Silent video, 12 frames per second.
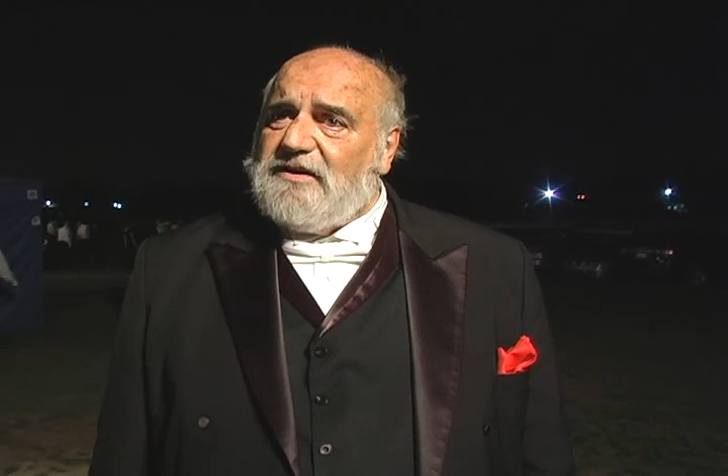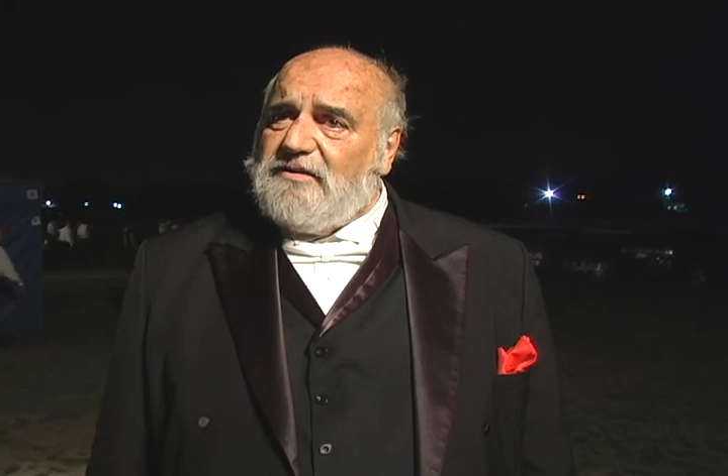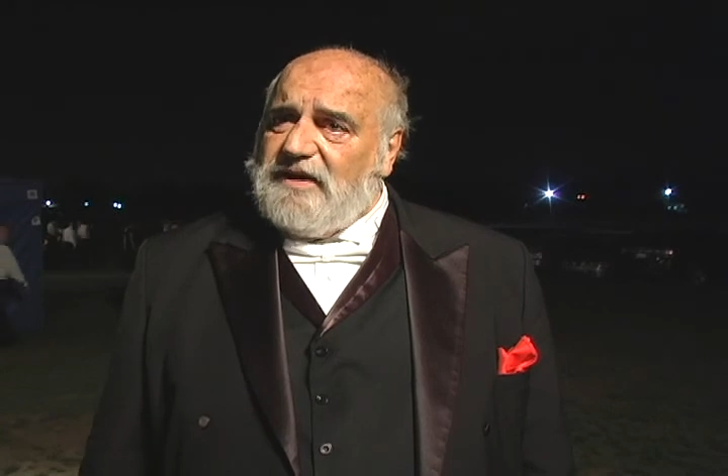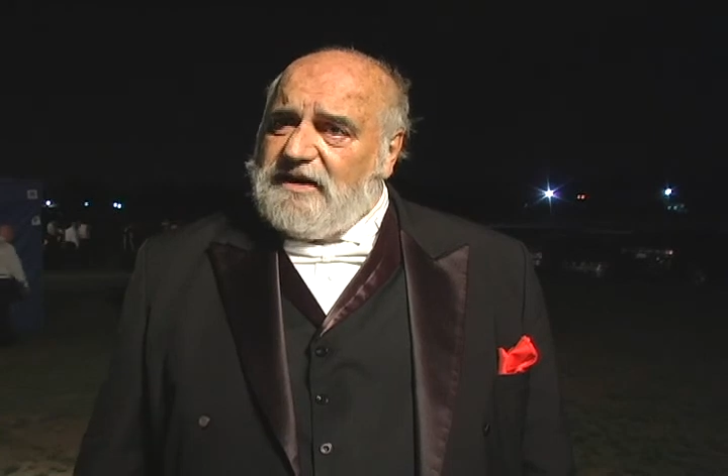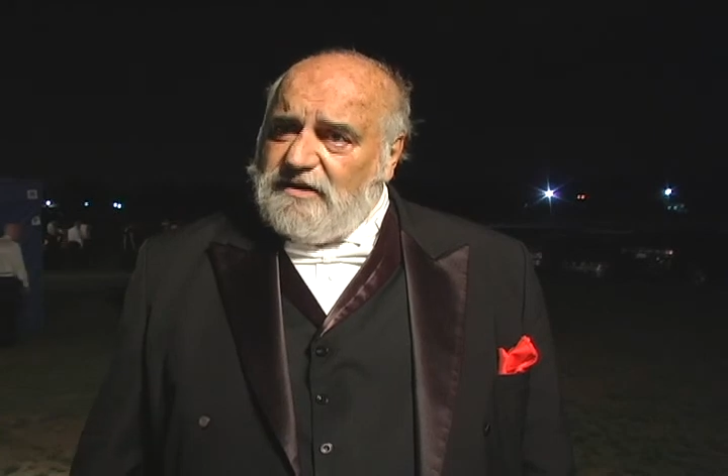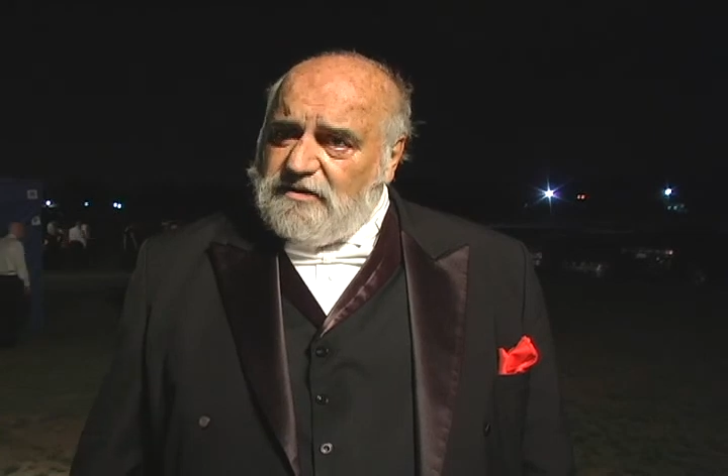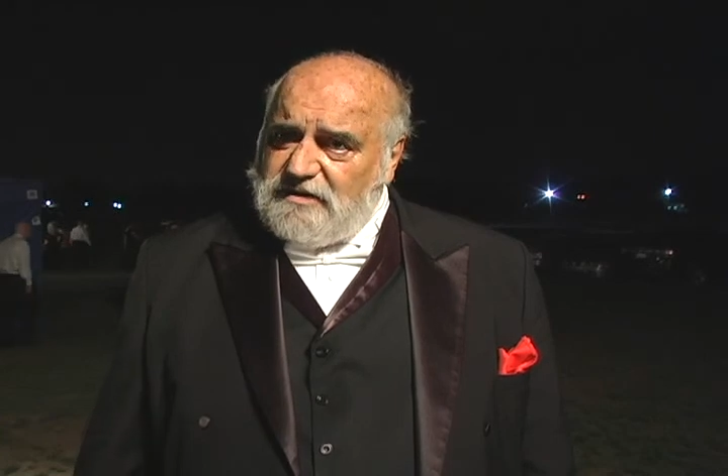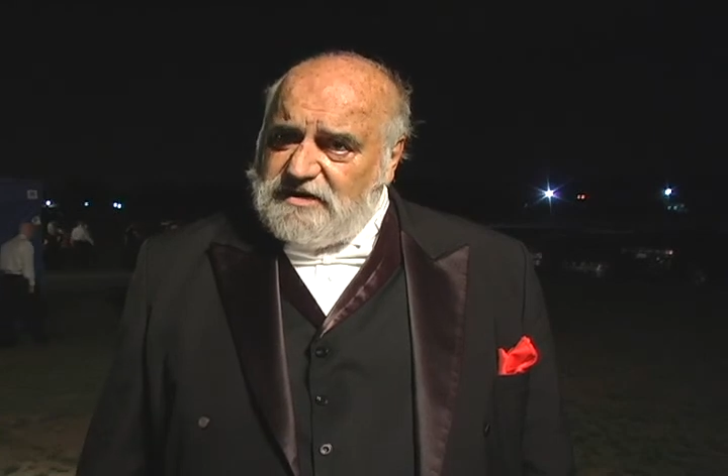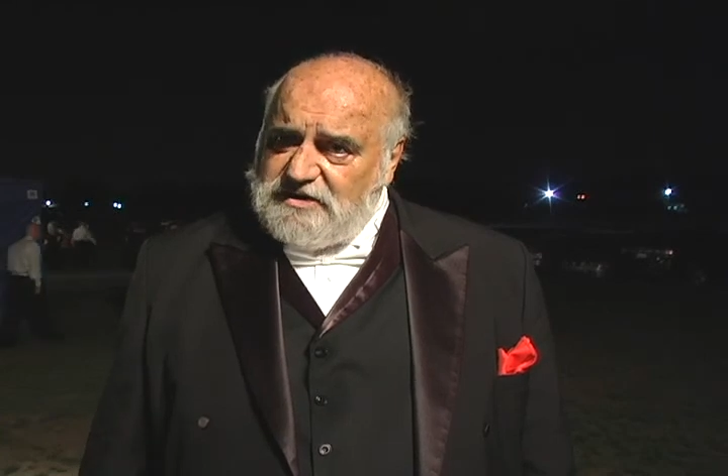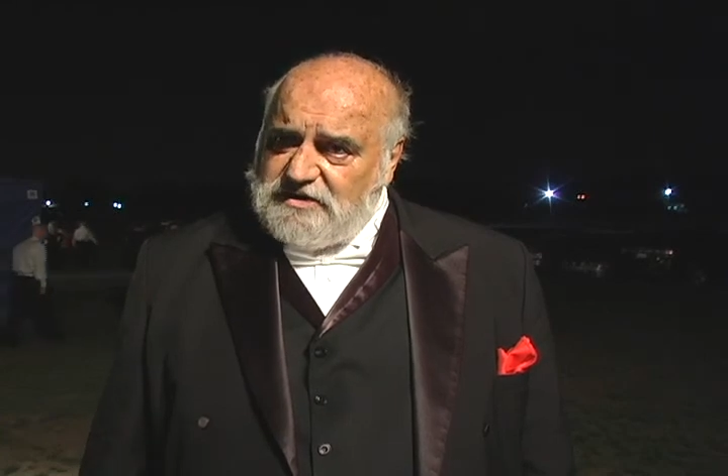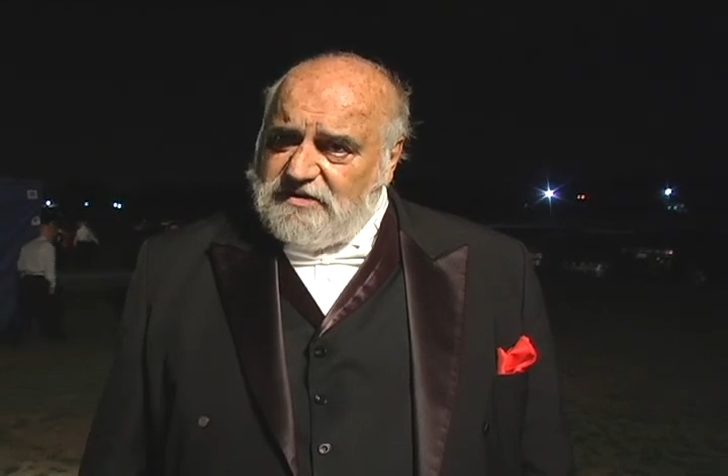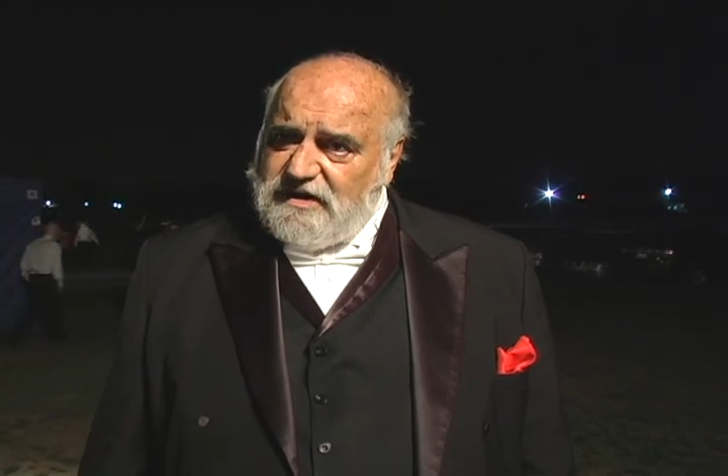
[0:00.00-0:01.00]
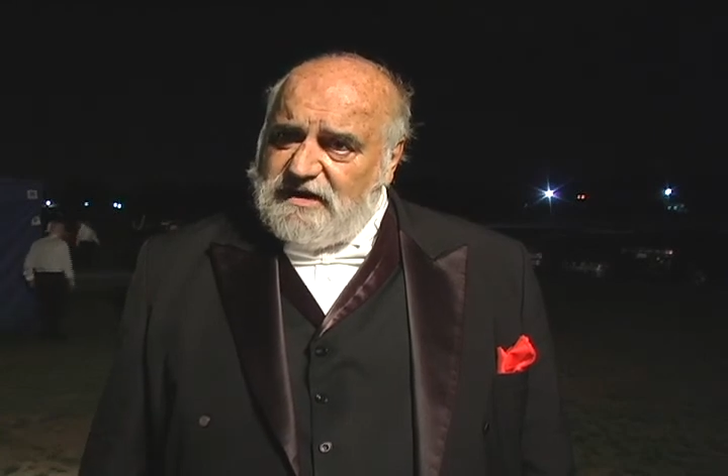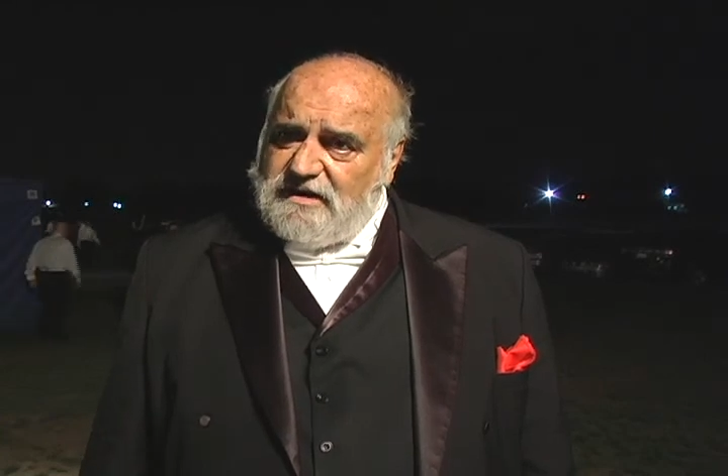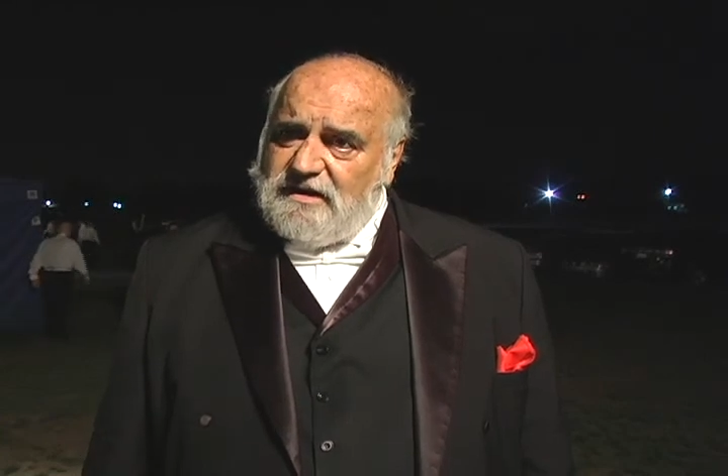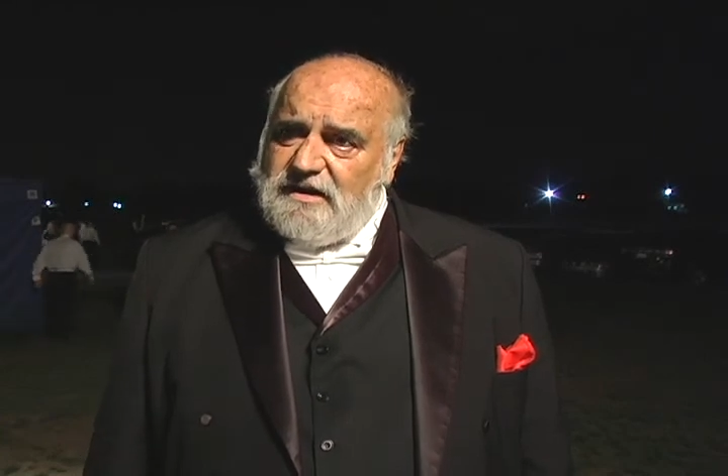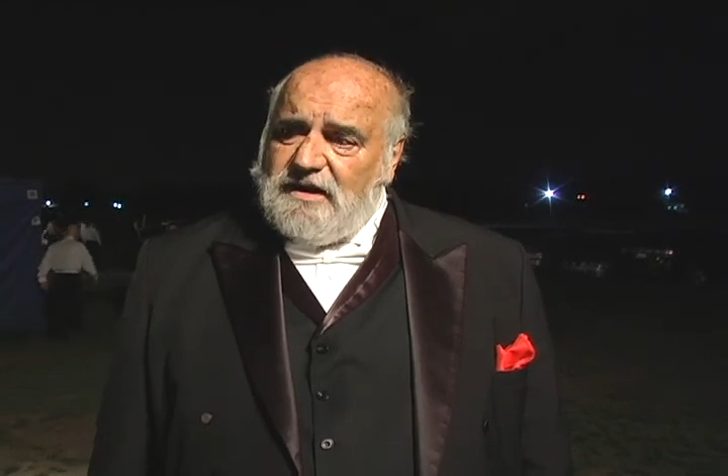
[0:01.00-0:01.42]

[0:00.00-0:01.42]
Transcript: the great Ode to Joy.